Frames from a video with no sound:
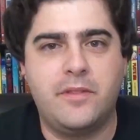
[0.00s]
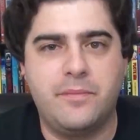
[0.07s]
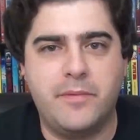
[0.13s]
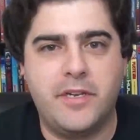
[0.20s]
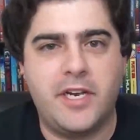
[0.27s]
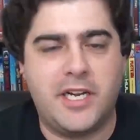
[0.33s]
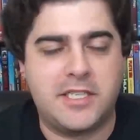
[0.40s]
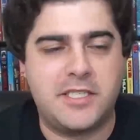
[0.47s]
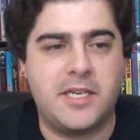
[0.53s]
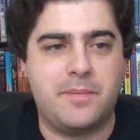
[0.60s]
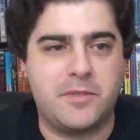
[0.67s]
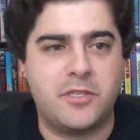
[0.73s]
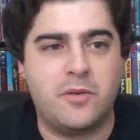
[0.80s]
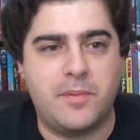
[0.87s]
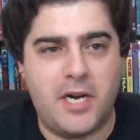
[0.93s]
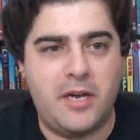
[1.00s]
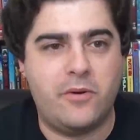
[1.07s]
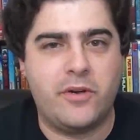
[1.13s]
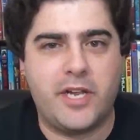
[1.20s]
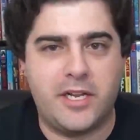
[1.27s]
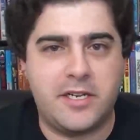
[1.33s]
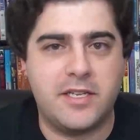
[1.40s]
the next episode, but I
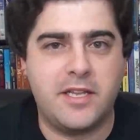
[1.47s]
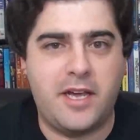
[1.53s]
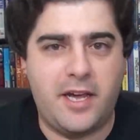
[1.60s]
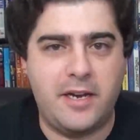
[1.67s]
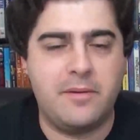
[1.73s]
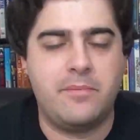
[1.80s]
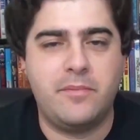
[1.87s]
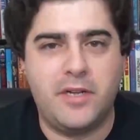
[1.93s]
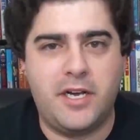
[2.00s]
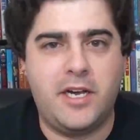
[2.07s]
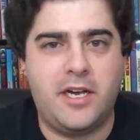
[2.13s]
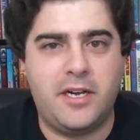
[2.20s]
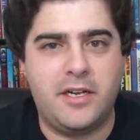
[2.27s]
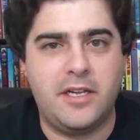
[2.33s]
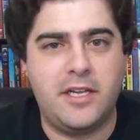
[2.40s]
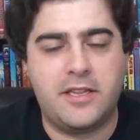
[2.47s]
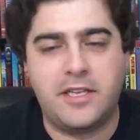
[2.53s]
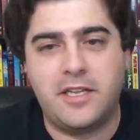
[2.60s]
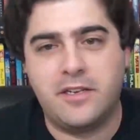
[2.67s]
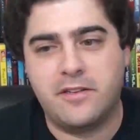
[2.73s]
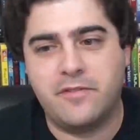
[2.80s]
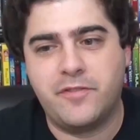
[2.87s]
will get to that at the
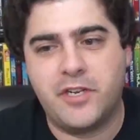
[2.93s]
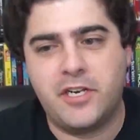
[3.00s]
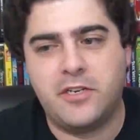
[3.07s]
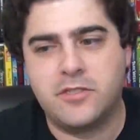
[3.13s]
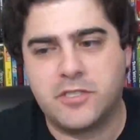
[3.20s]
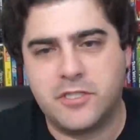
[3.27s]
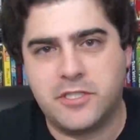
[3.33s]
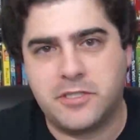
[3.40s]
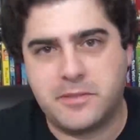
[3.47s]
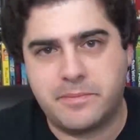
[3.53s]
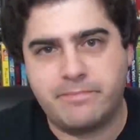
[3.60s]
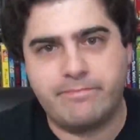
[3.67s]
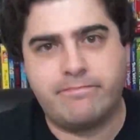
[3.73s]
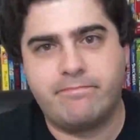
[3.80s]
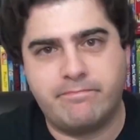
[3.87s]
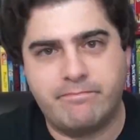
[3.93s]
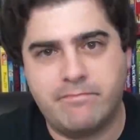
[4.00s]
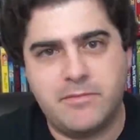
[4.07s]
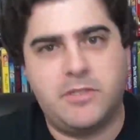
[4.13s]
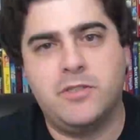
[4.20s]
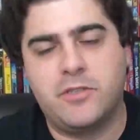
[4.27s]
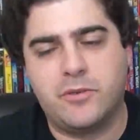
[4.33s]
end of the video, so just
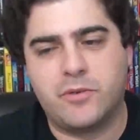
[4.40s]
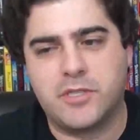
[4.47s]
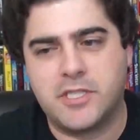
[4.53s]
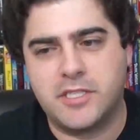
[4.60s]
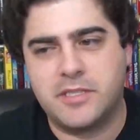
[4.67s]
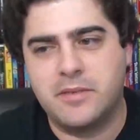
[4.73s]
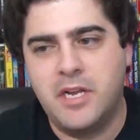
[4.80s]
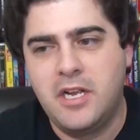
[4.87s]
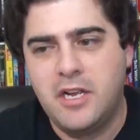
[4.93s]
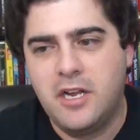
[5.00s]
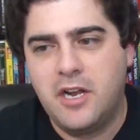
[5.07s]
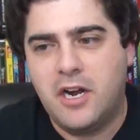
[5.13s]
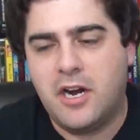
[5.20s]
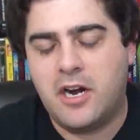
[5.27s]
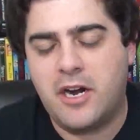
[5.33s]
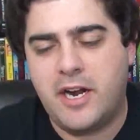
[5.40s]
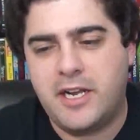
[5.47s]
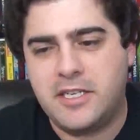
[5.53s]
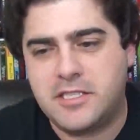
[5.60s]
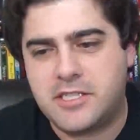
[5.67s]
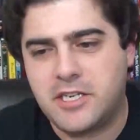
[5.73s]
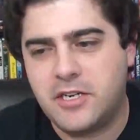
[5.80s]
hold your horses.
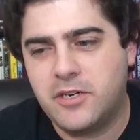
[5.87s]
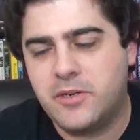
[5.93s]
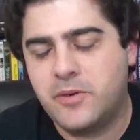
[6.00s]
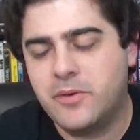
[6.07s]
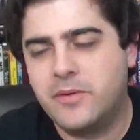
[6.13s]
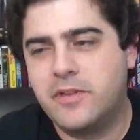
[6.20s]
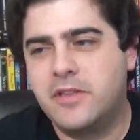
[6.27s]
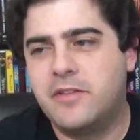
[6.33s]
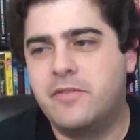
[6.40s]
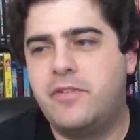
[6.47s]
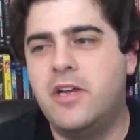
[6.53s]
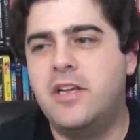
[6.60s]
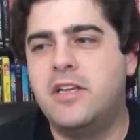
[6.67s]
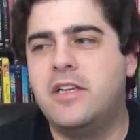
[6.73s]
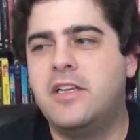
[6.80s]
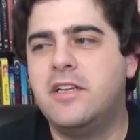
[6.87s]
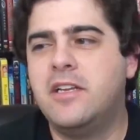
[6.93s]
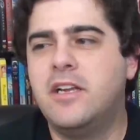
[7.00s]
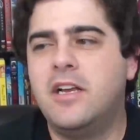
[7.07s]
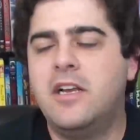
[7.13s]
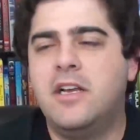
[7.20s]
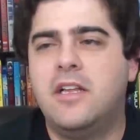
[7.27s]
Alright, so the
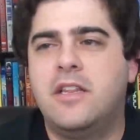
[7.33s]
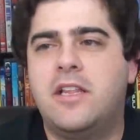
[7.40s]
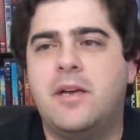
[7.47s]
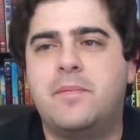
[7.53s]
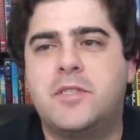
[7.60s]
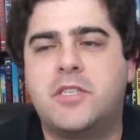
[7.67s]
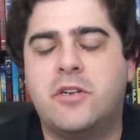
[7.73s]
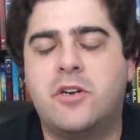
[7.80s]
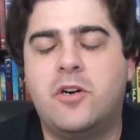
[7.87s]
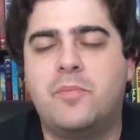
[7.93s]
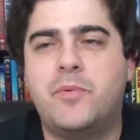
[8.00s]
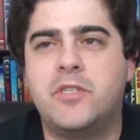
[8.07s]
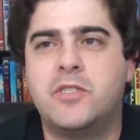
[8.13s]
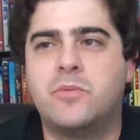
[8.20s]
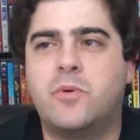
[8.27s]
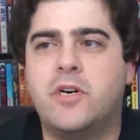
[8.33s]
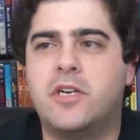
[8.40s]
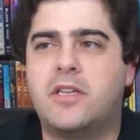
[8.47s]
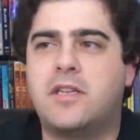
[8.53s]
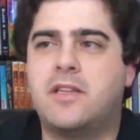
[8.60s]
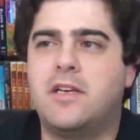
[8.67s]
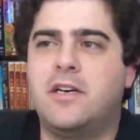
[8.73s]
episode opens
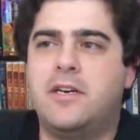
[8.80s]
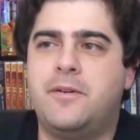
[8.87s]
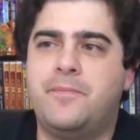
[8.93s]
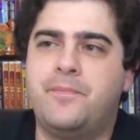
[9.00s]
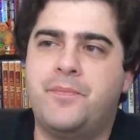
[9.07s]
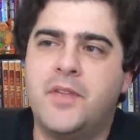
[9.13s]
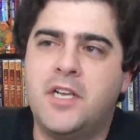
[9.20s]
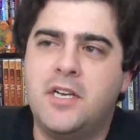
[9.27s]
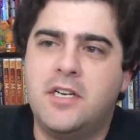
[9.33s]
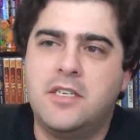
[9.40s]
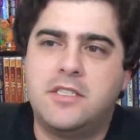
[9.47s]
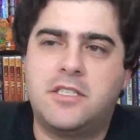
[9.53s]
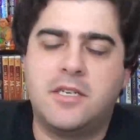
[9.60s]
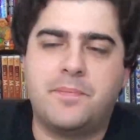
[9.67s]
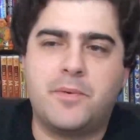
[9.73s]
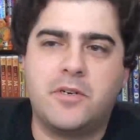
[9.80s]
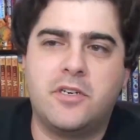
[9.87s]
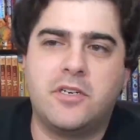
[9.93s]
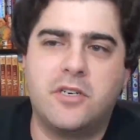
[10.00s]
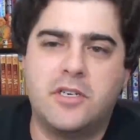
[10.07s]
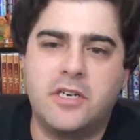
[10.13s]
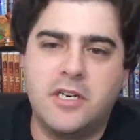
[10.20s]
with
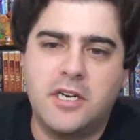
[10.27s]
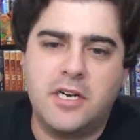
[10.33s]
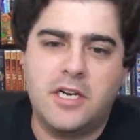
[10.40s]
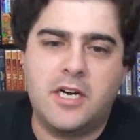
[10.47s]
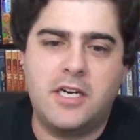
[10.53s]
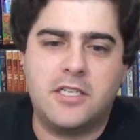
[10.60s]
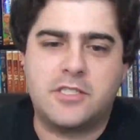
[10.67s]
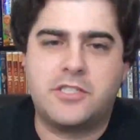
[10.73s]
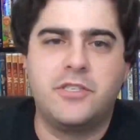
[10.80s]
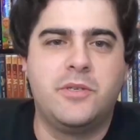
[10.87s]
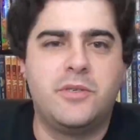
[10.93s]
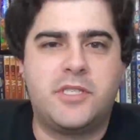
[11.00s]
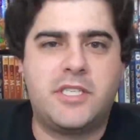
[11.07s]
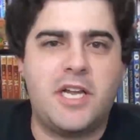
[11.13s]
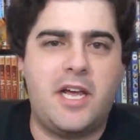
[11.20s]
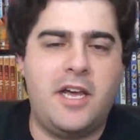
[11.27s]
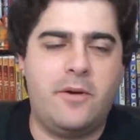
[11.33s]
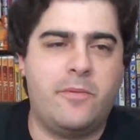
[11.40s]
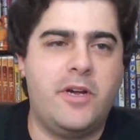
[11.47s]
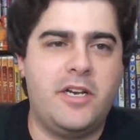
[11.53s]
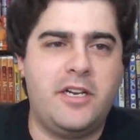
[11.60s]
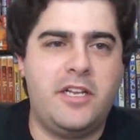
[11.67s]
Dipper, Seuss,
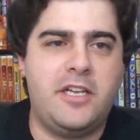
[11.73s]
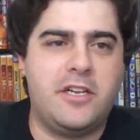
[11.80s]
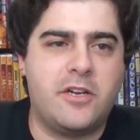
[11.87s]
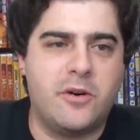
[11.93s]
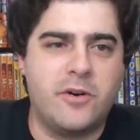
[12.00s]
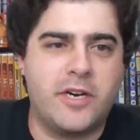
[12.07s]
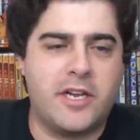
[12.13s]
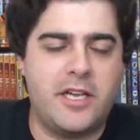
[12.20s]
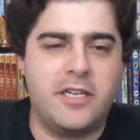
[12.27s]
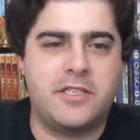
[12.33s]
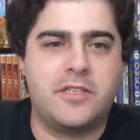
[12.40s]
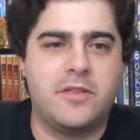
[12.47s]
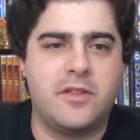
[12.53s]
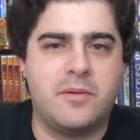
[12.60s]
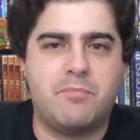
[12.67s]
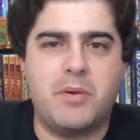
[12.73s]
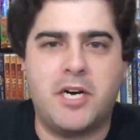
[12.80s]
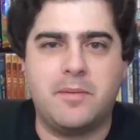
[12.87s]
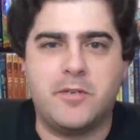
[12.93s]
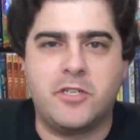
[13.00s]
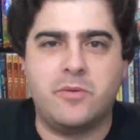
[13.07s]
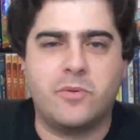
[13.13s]
and Wendy going into the
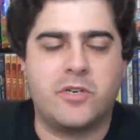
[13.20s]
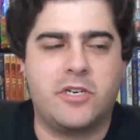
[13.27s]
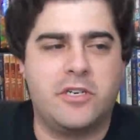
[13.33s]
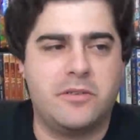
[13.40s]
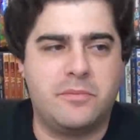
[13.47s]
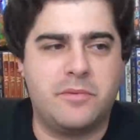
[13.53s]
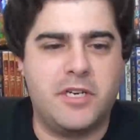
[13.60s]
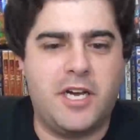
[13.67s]
bubble where